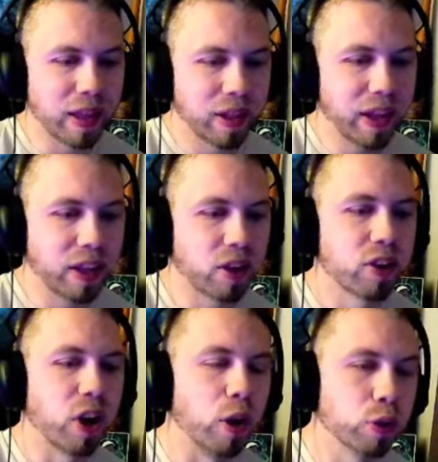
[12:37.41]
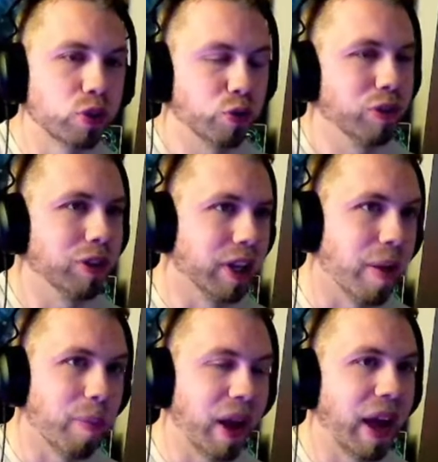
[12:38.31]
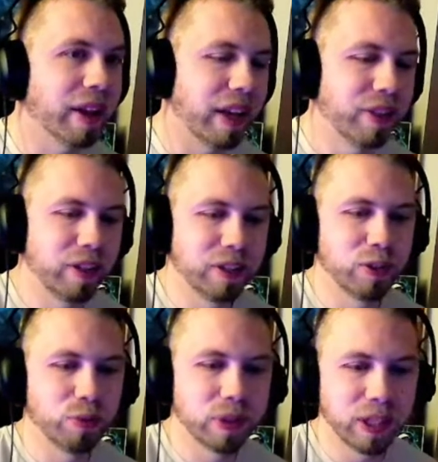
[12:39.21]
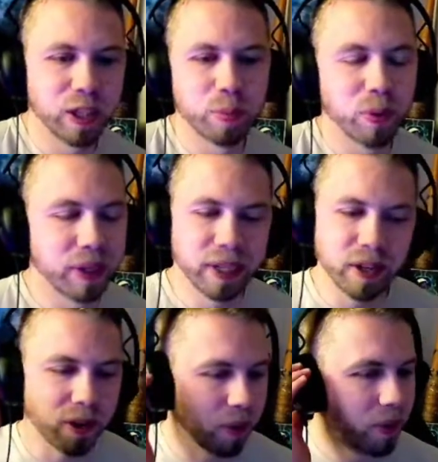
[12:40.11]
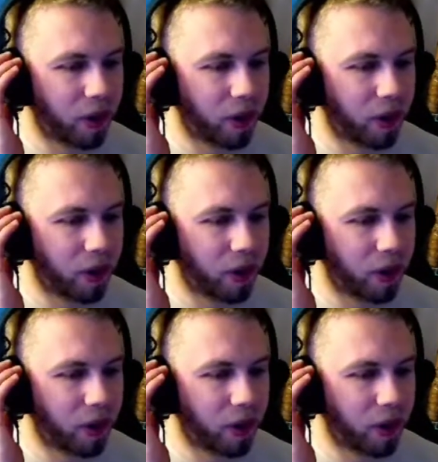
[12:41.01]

like, cultural impact. I think that's a really good point, Endo.